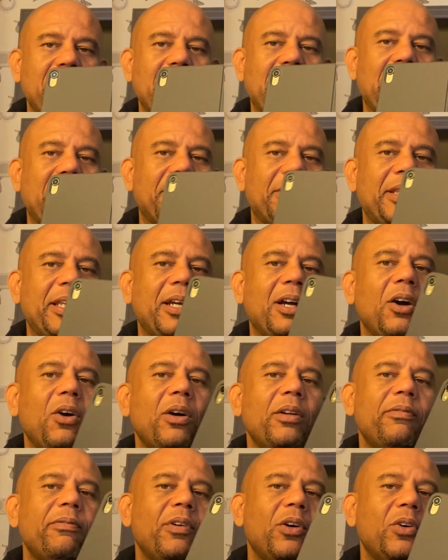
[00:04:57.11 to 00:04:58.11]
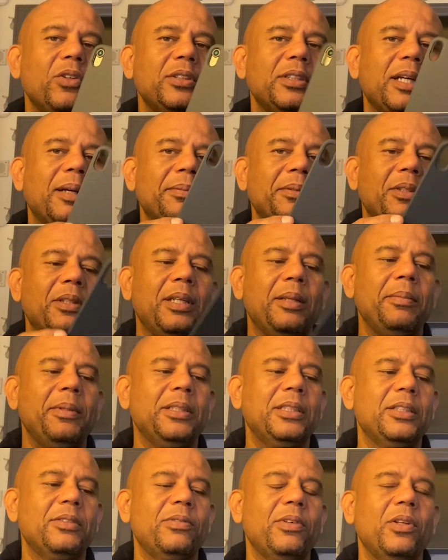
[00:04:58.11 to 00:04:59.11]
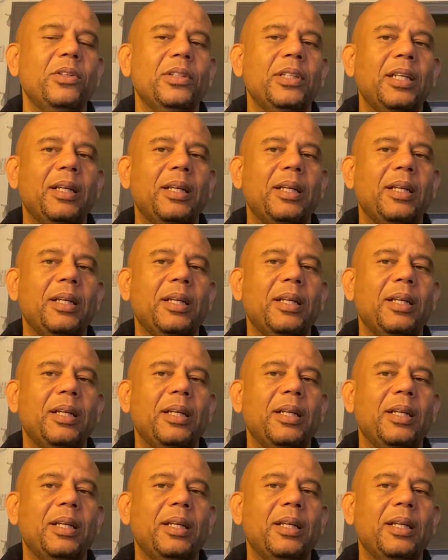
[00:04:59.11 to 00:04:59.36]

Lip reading: I would think, oh, it folds up, so let me just fold it